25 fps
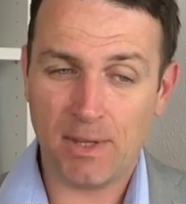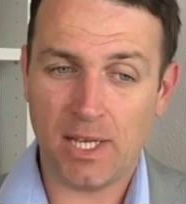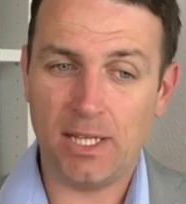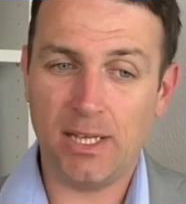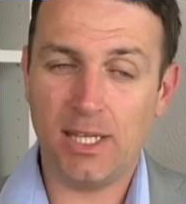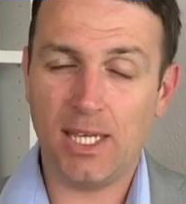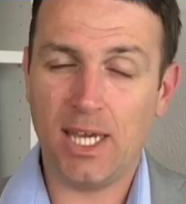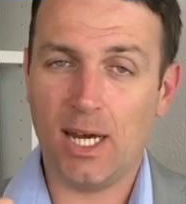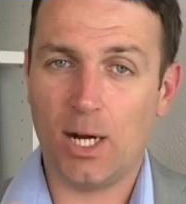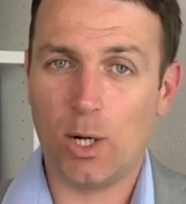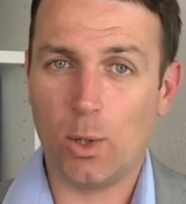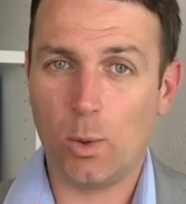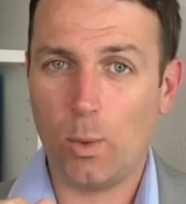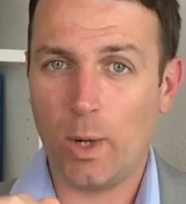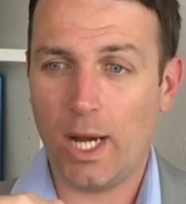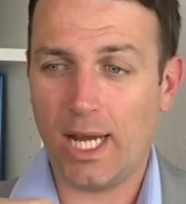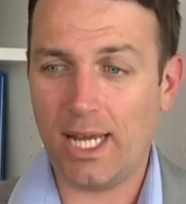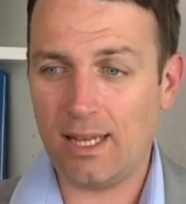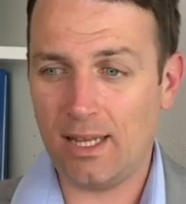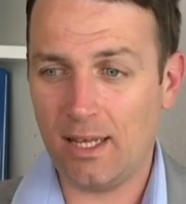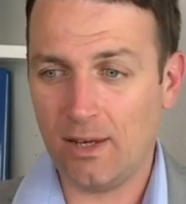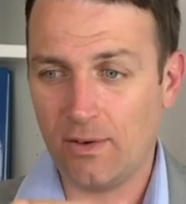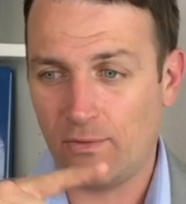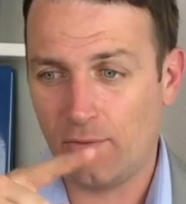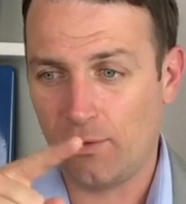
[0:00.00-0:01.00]
and they are
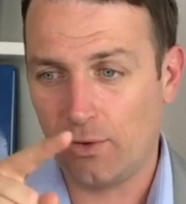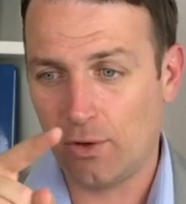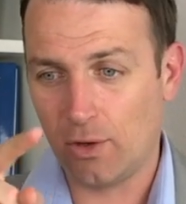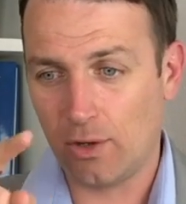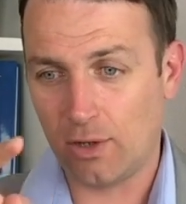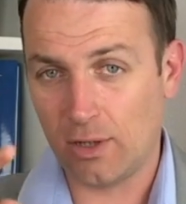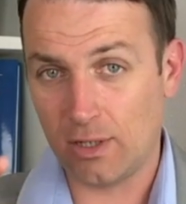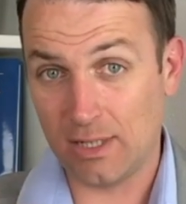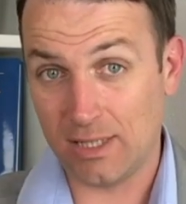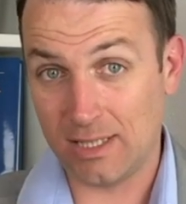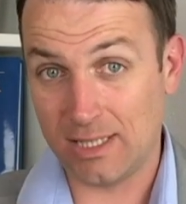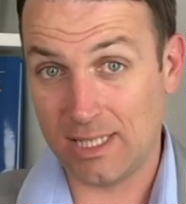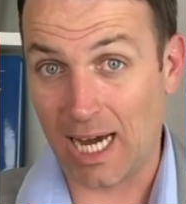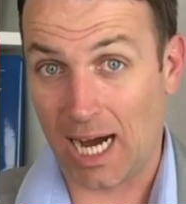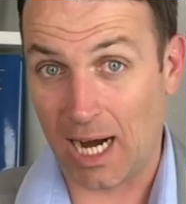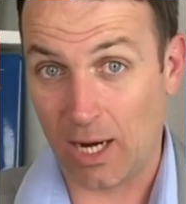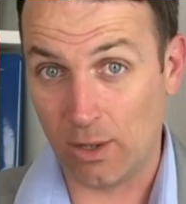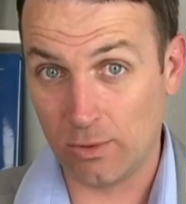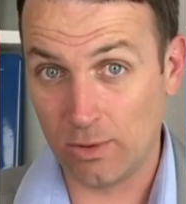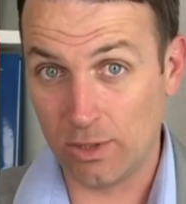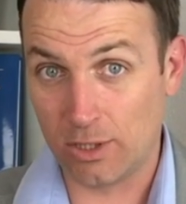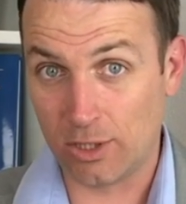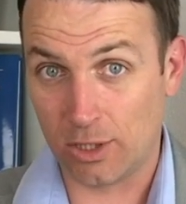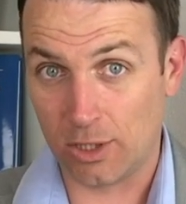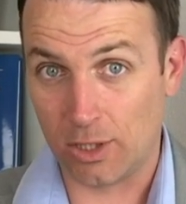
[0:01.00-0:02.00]
waiting for a
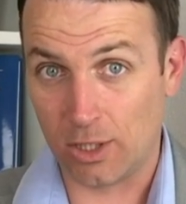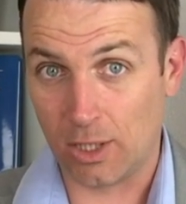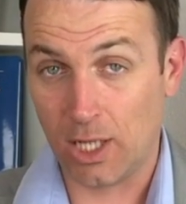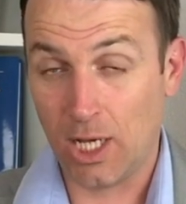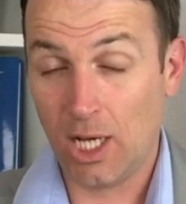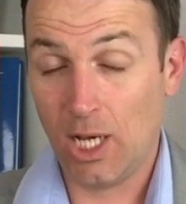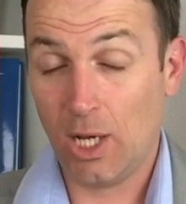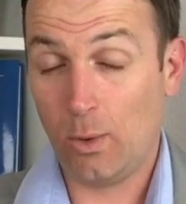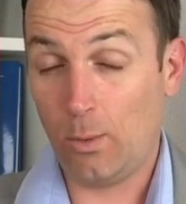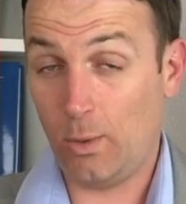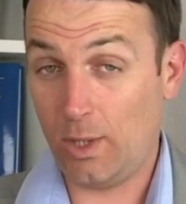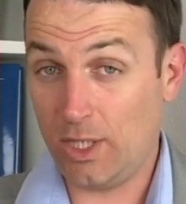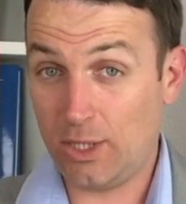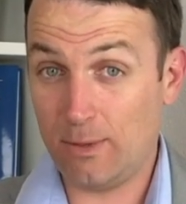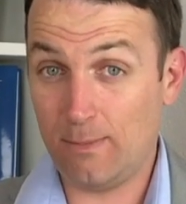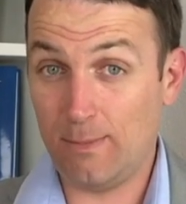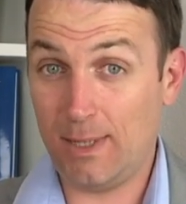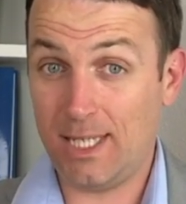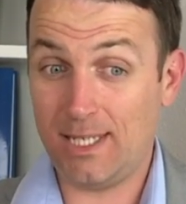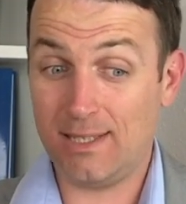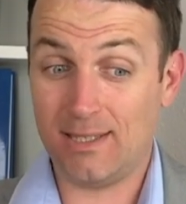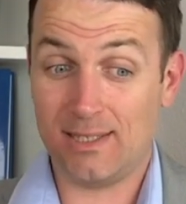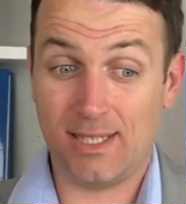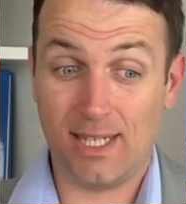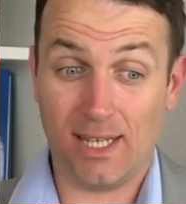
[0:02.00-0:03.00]
downturn, which
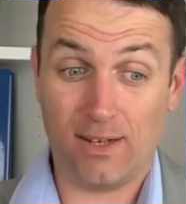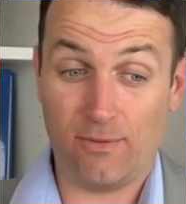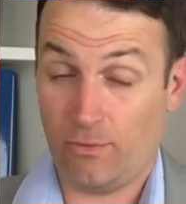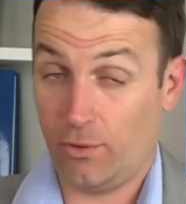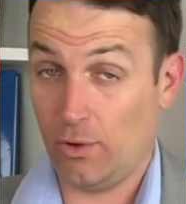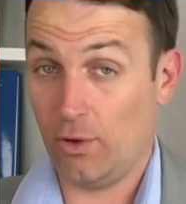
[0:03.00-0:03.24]
means that